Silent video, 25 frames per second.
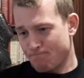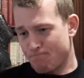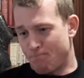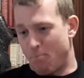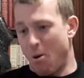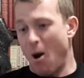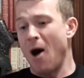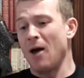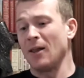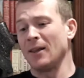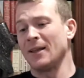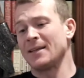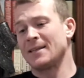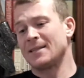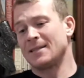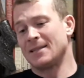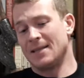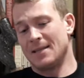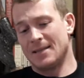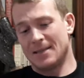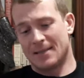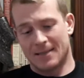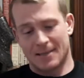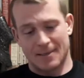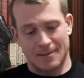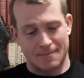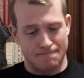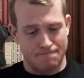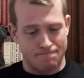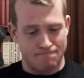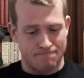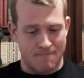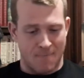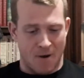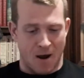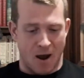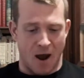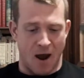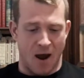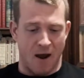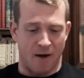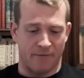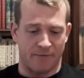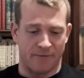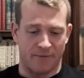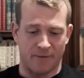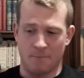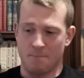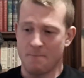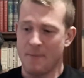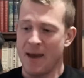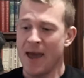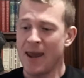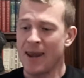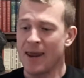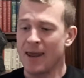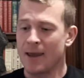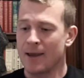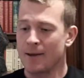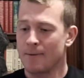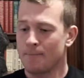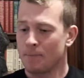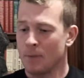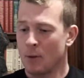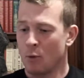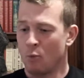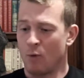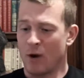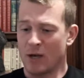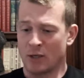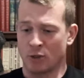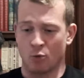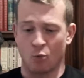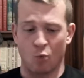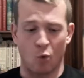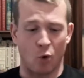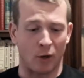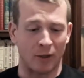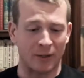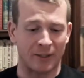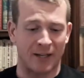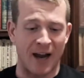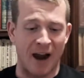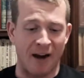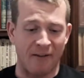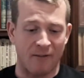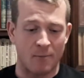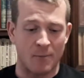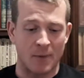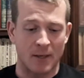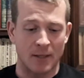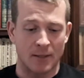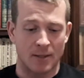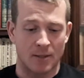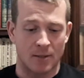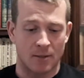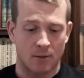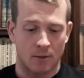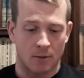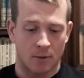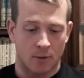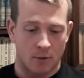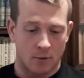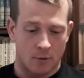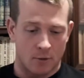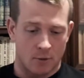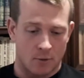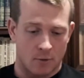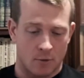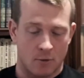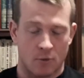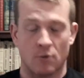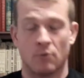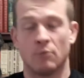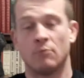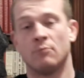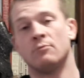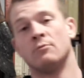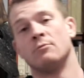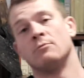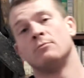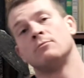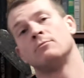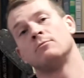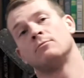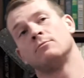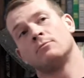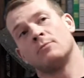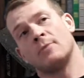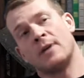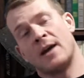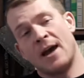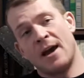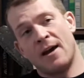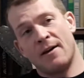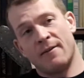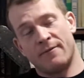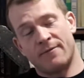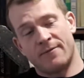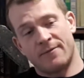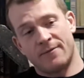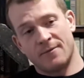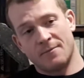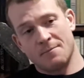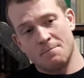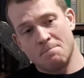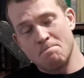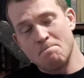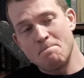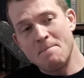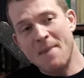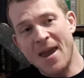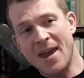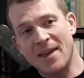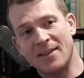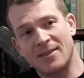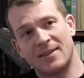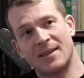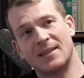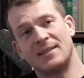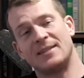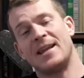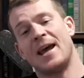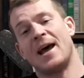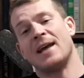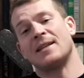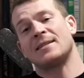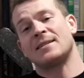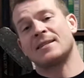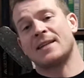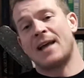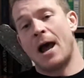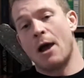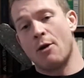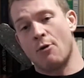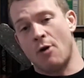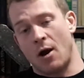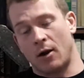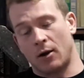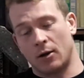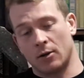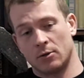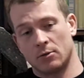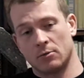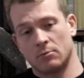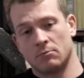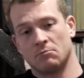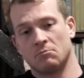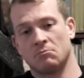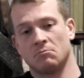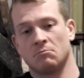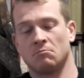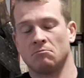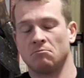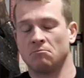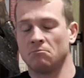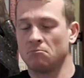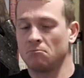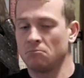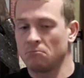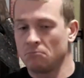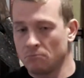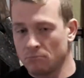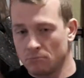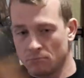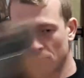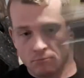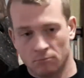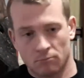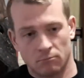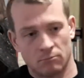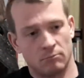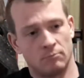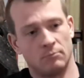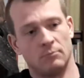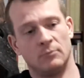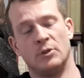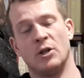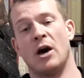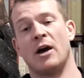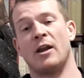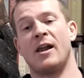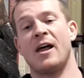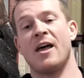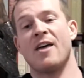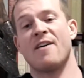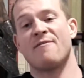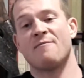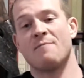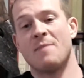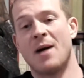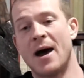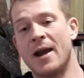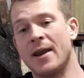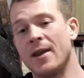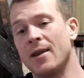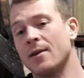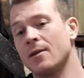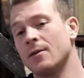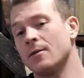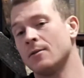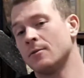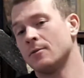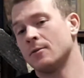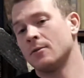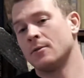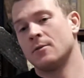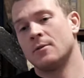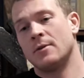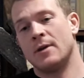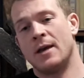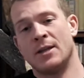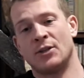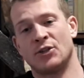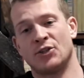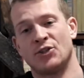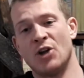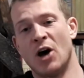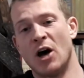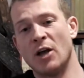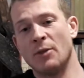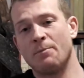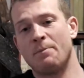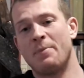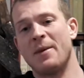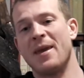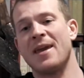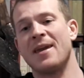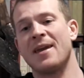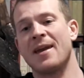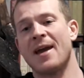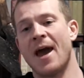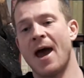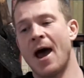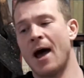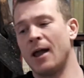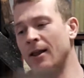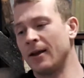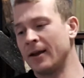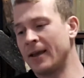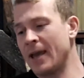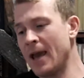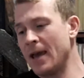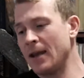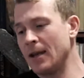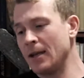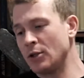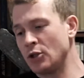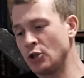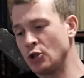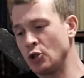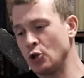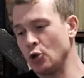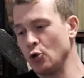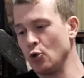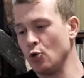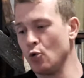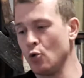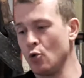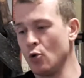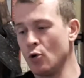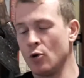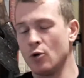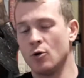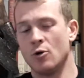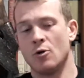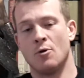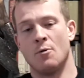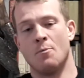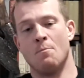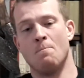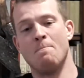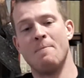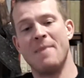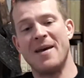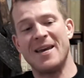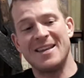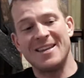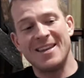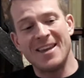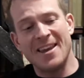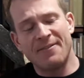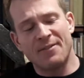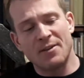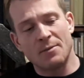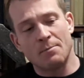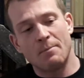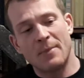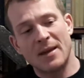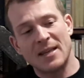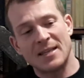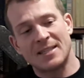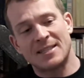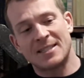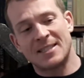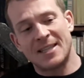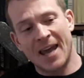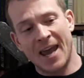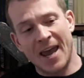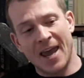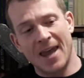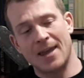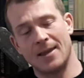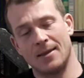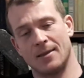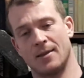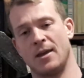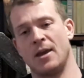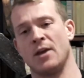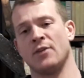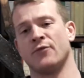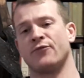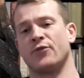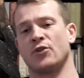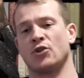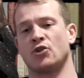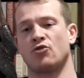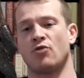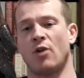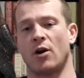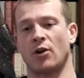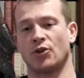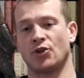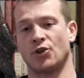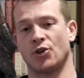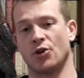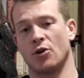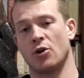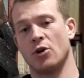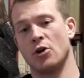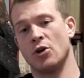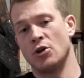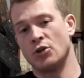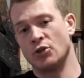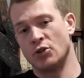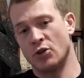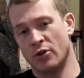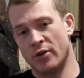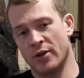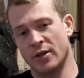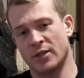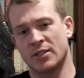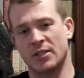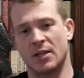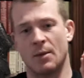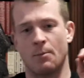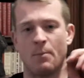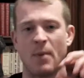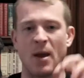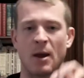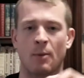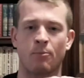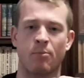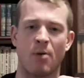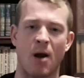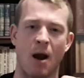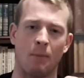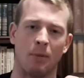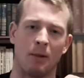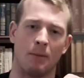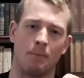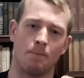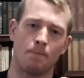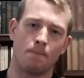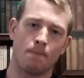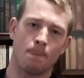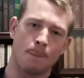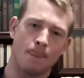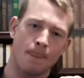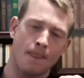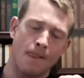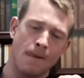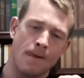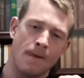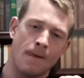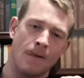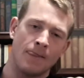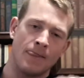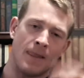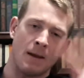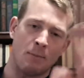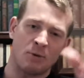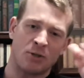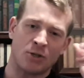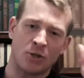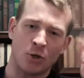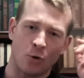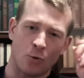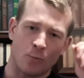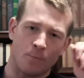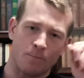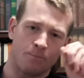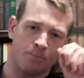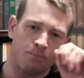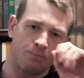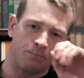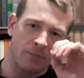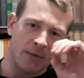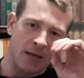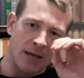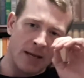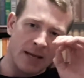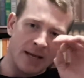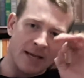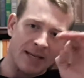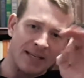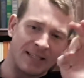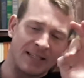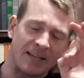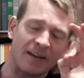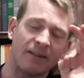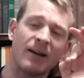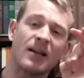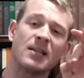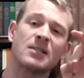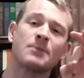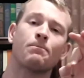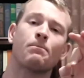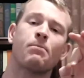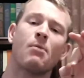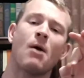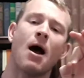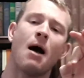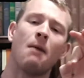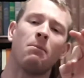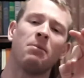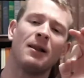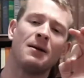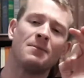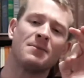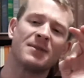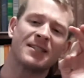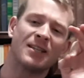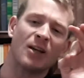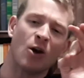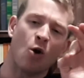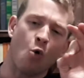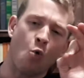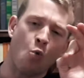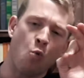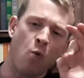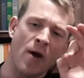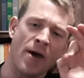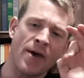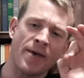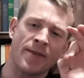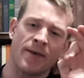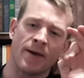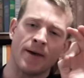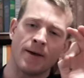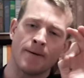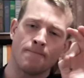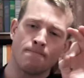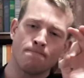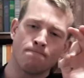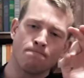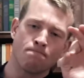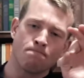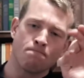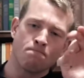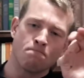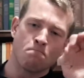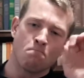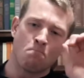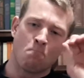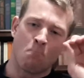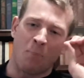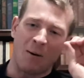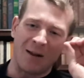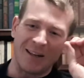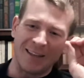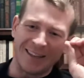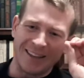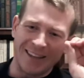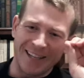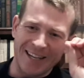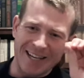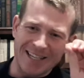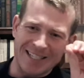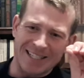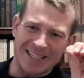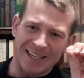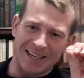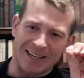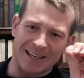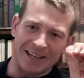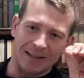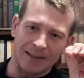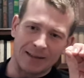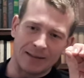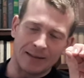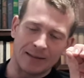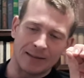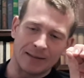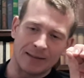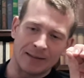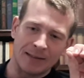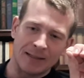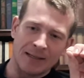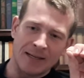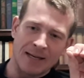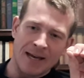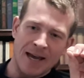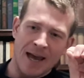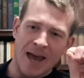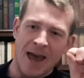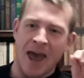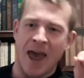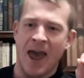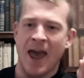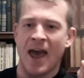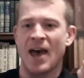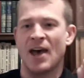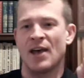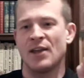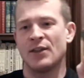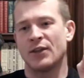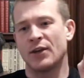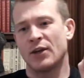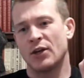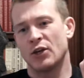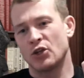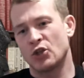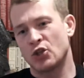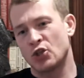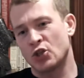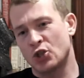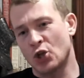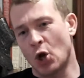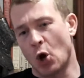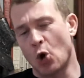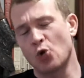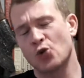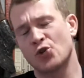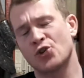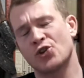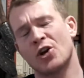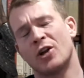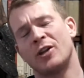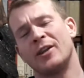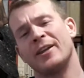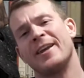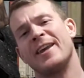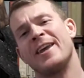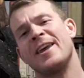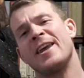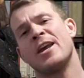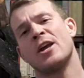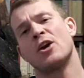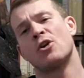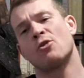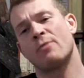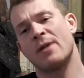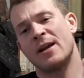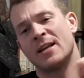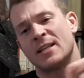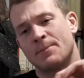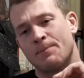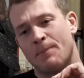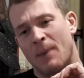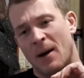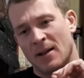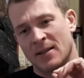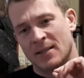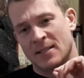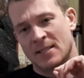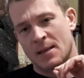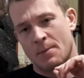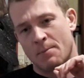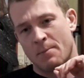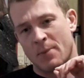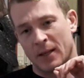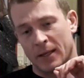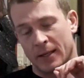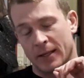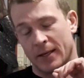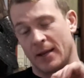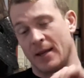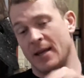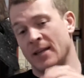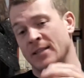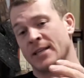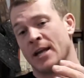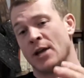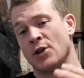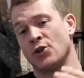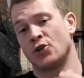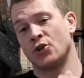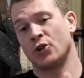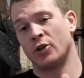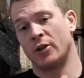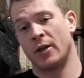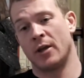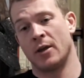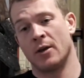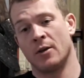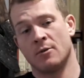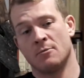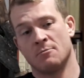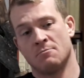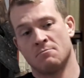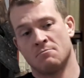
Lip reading: policies of many Western world governments have made the debt skyrocket. Not a lot of money. It's not being allocated to even maintain infrastructure. So this is a big problem. Number two, serious problems with political and social irresponsibility. Essentially,